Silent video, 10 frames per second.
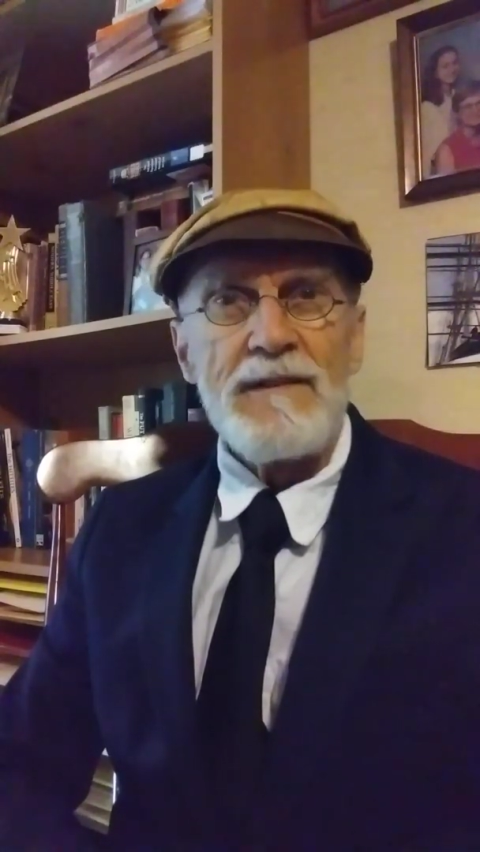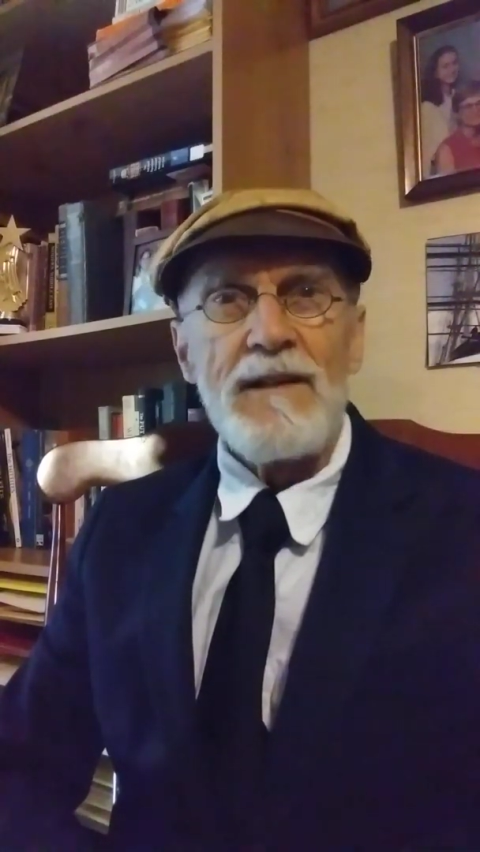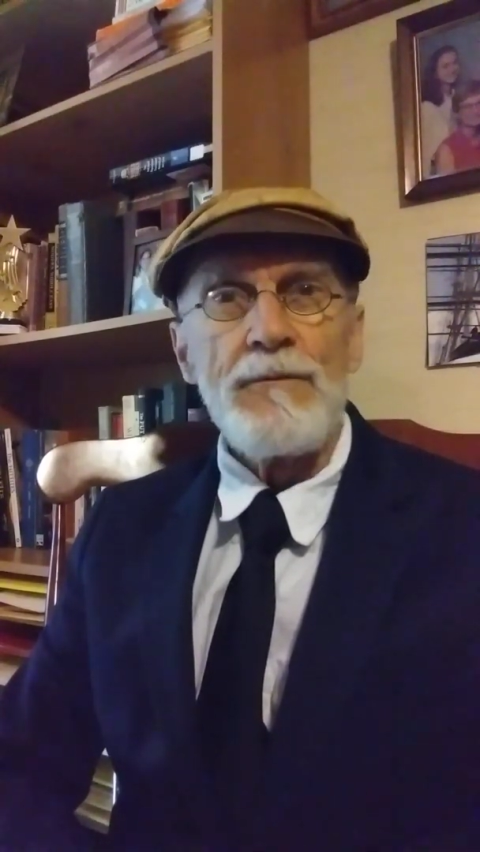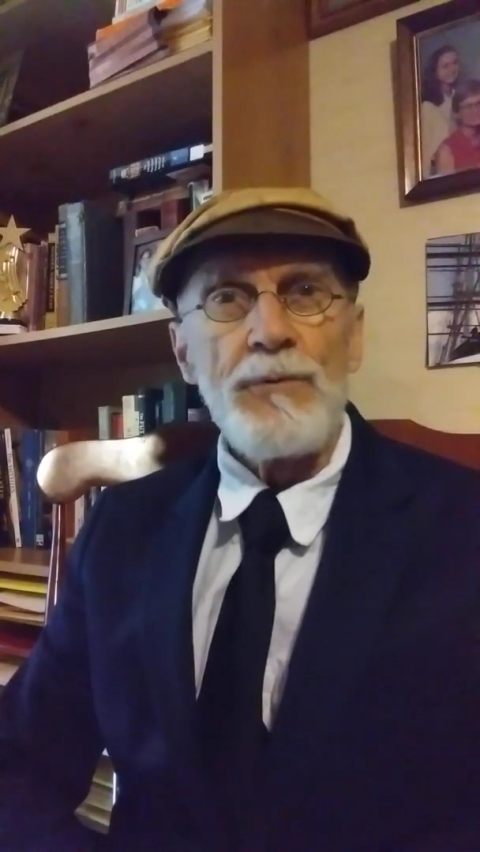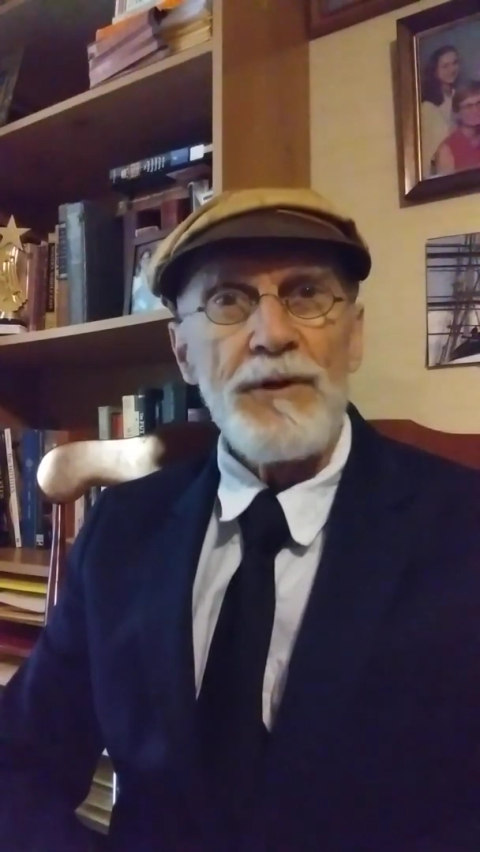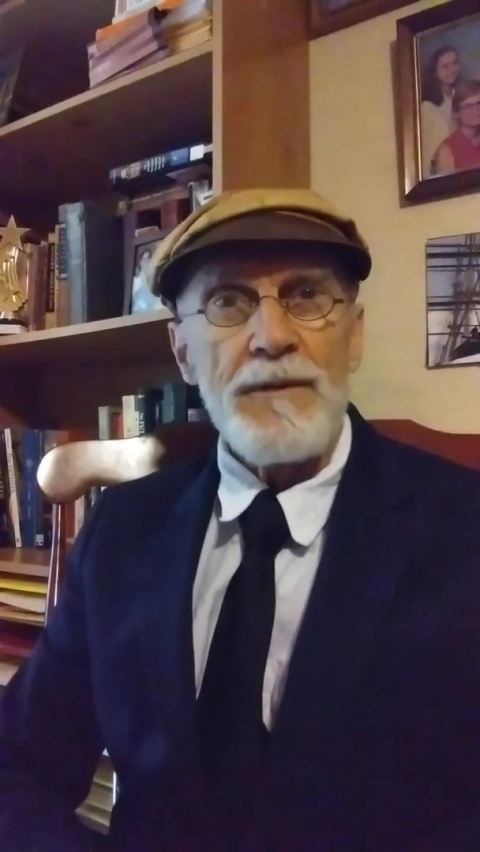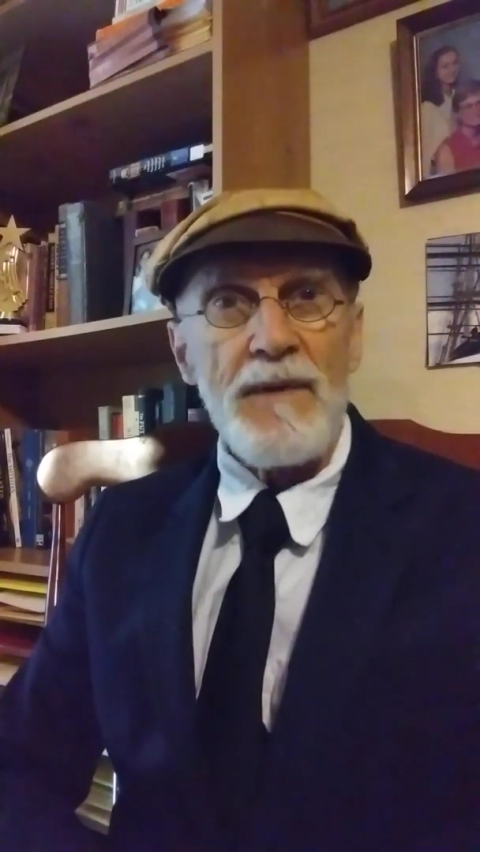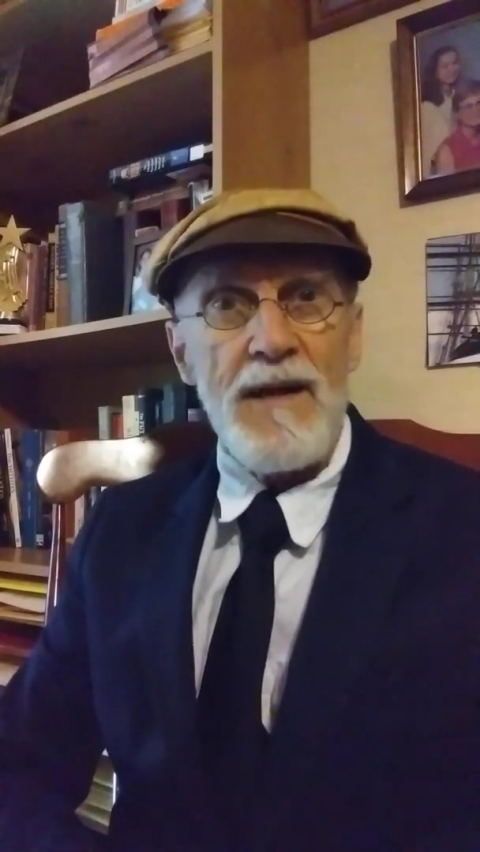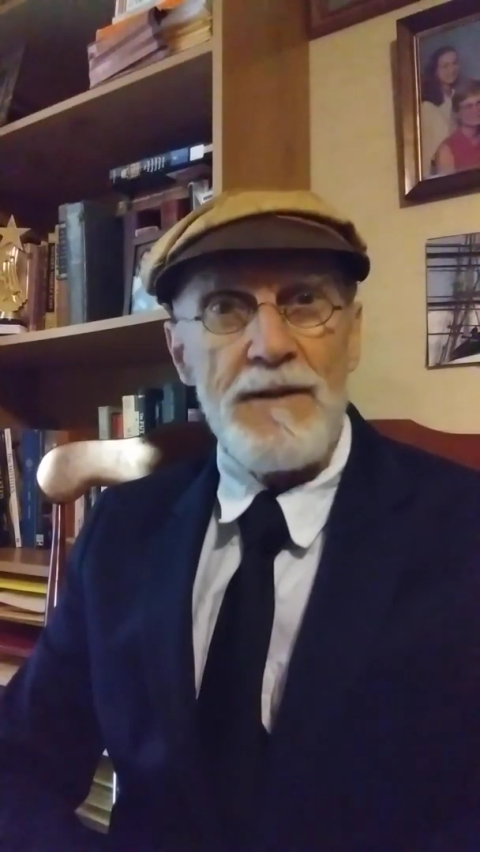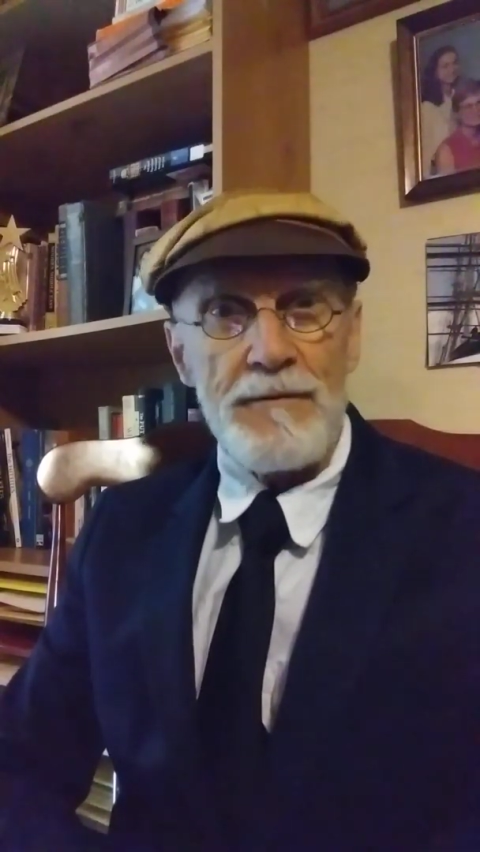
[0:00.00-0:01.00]
of William
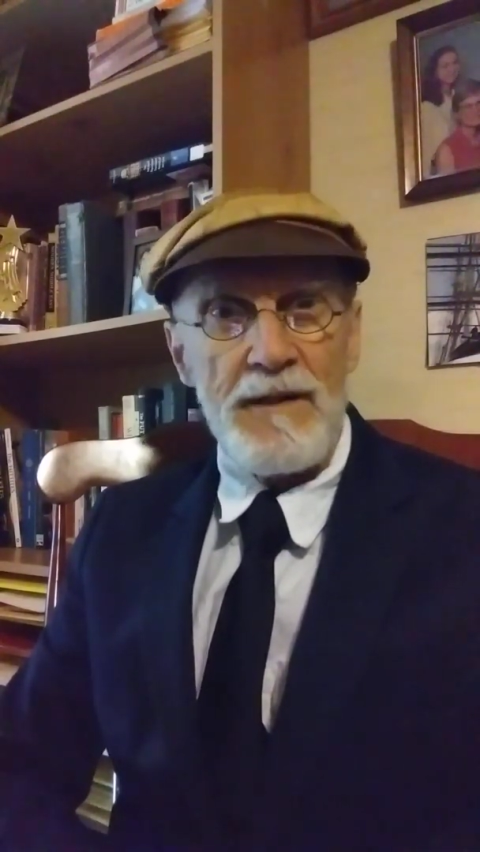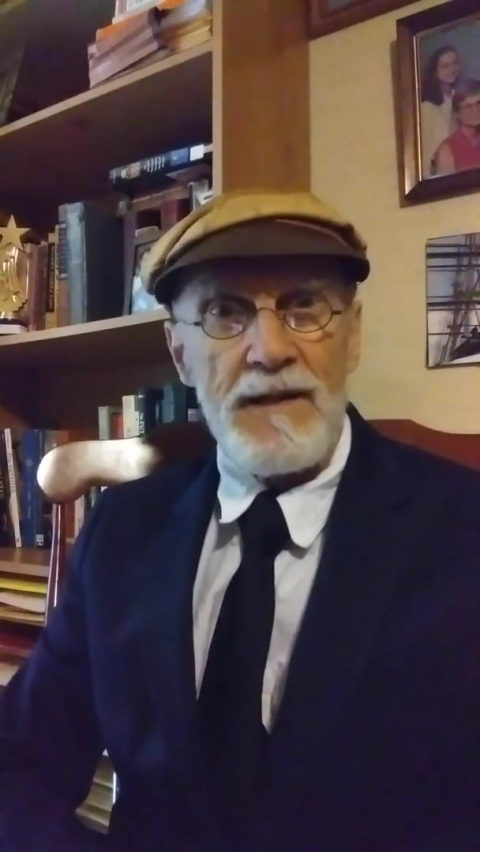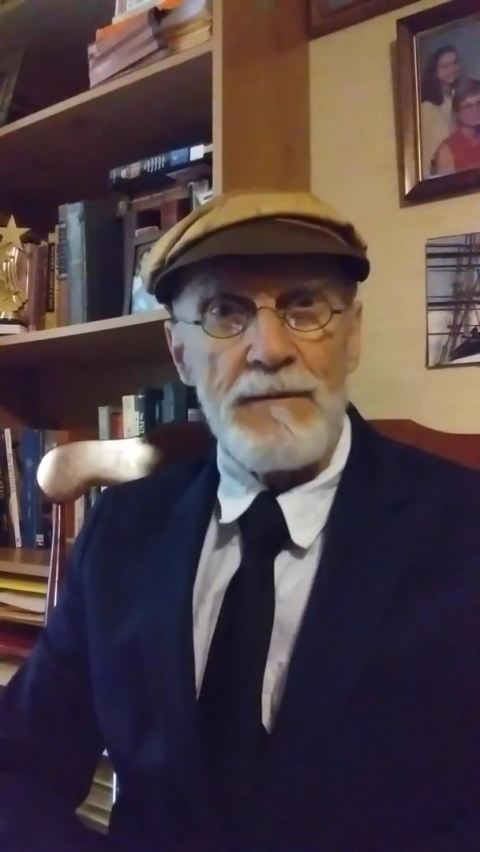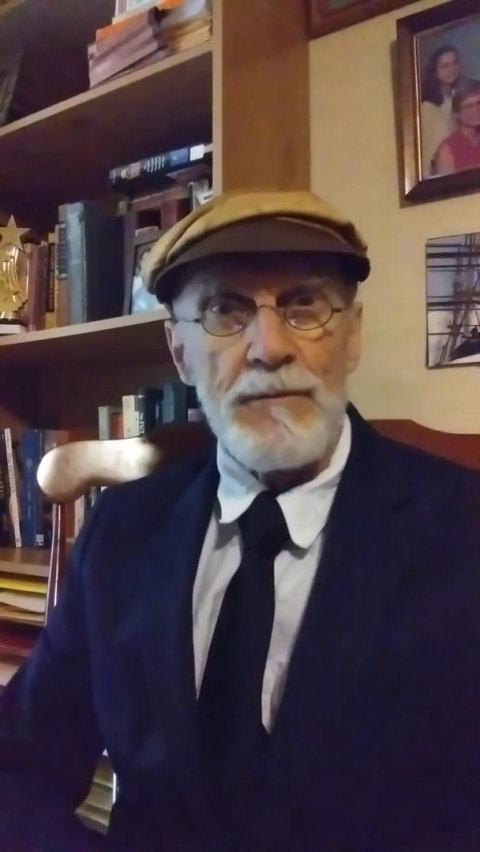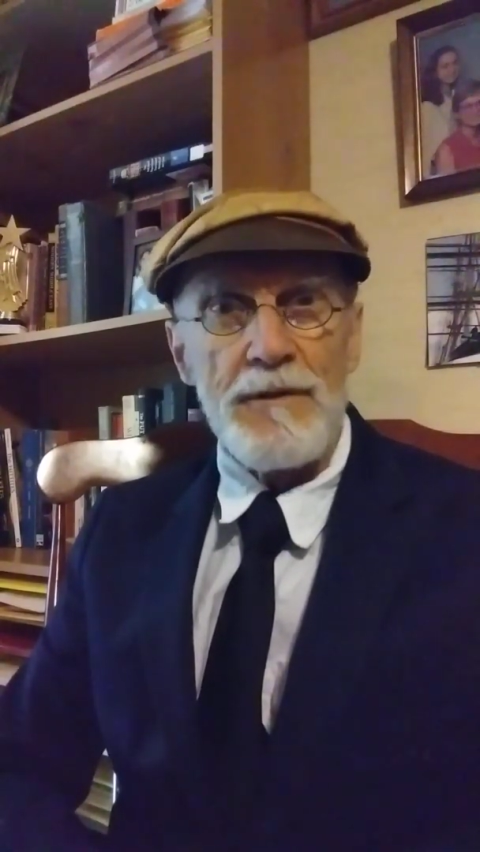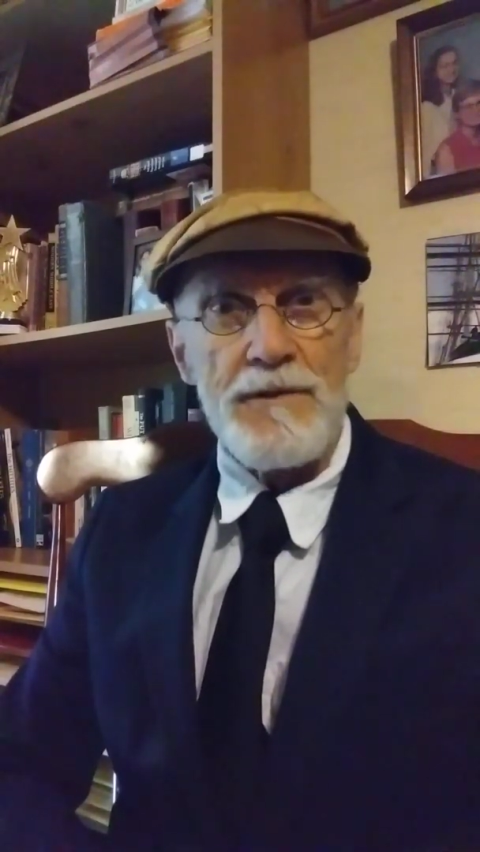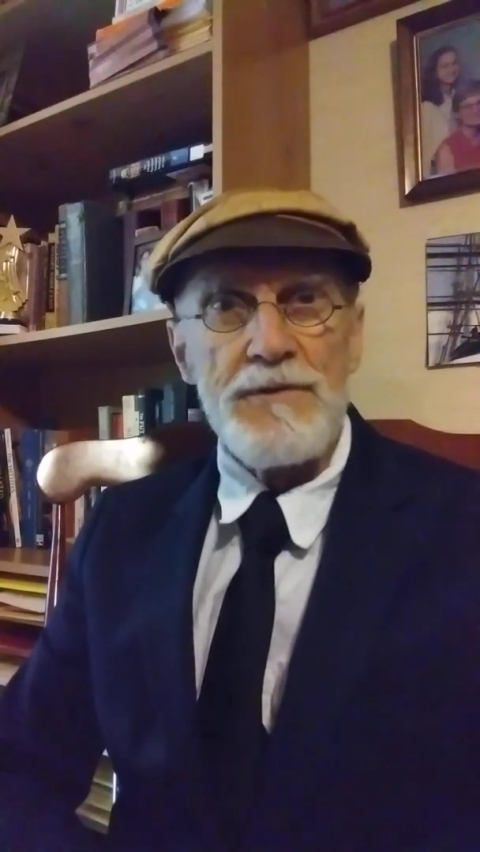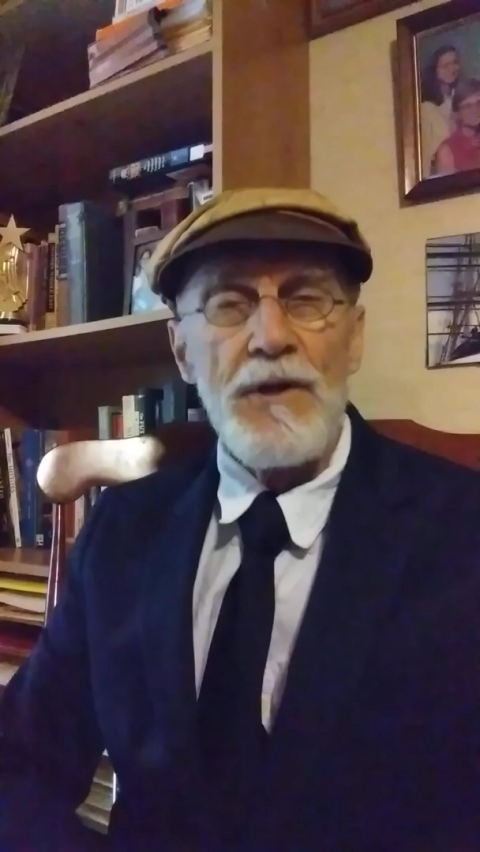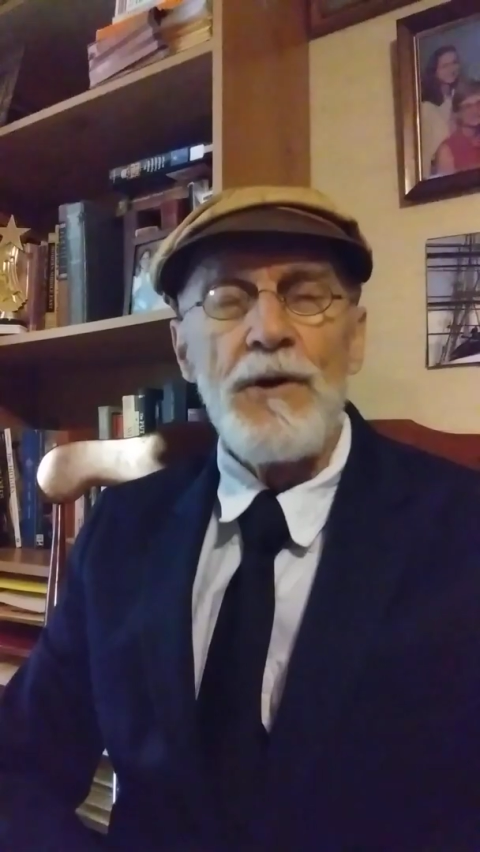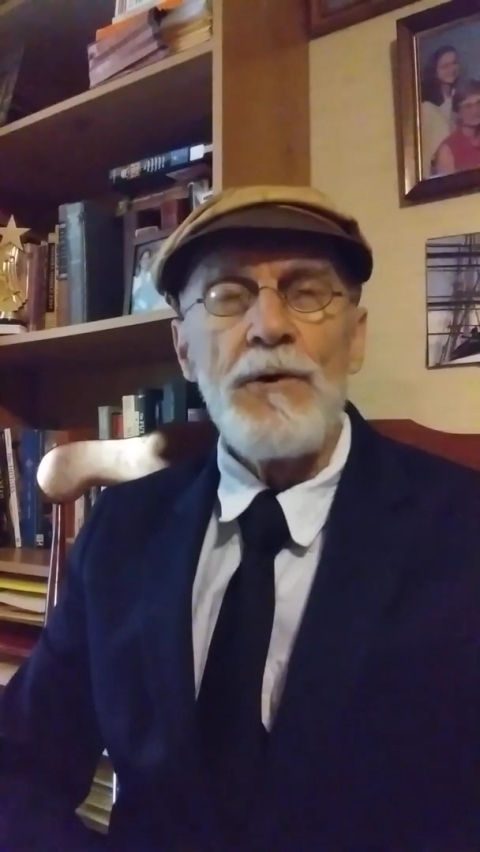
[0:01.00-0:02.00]
Henry Edwards,